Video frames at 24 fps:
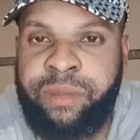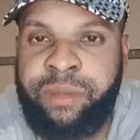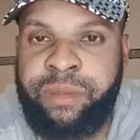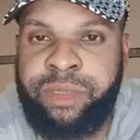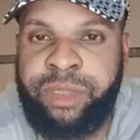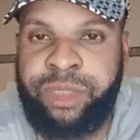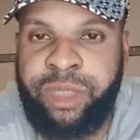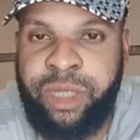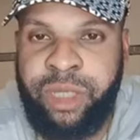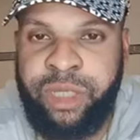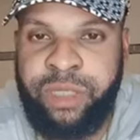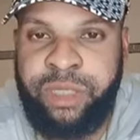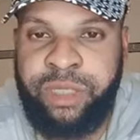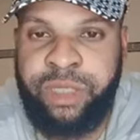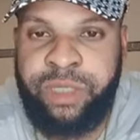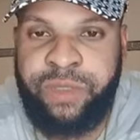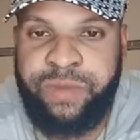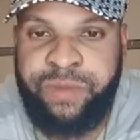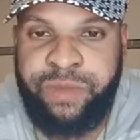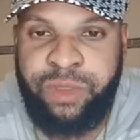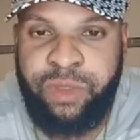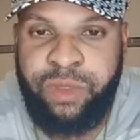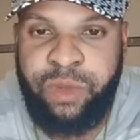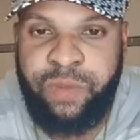Share
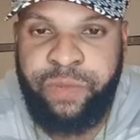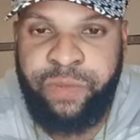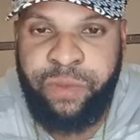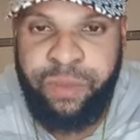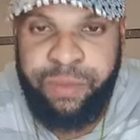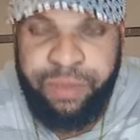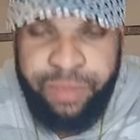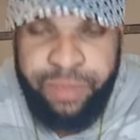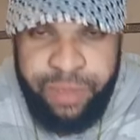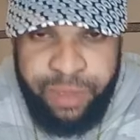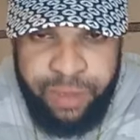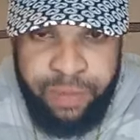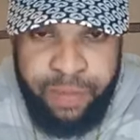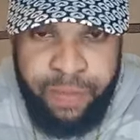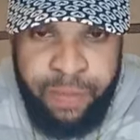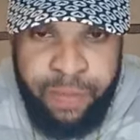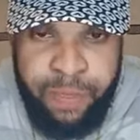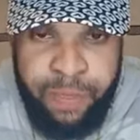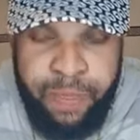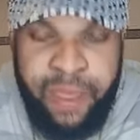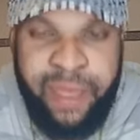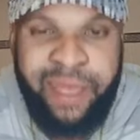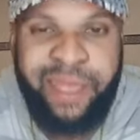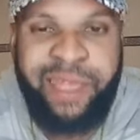this video for me
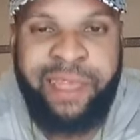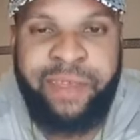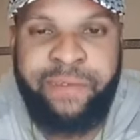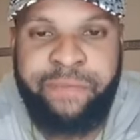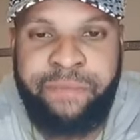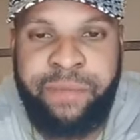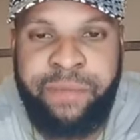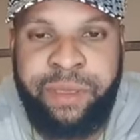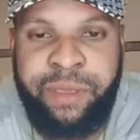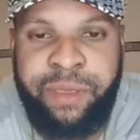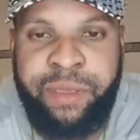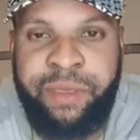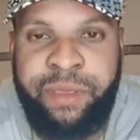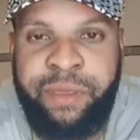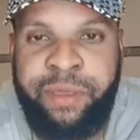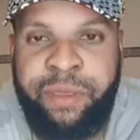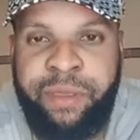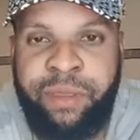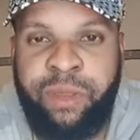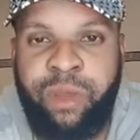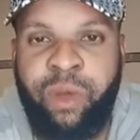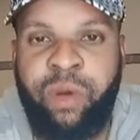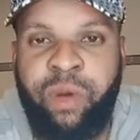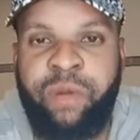and give me
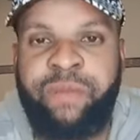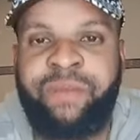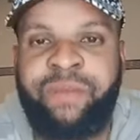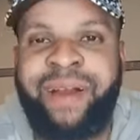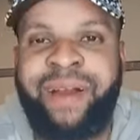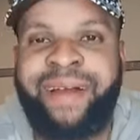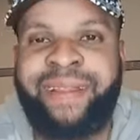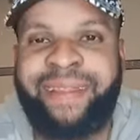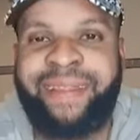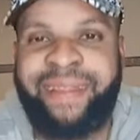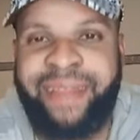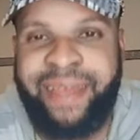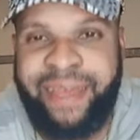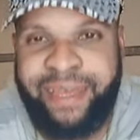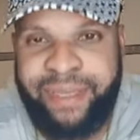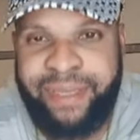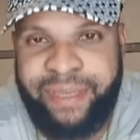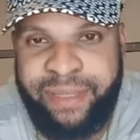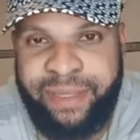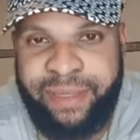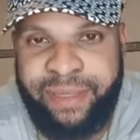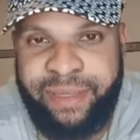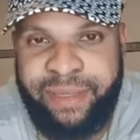love and like.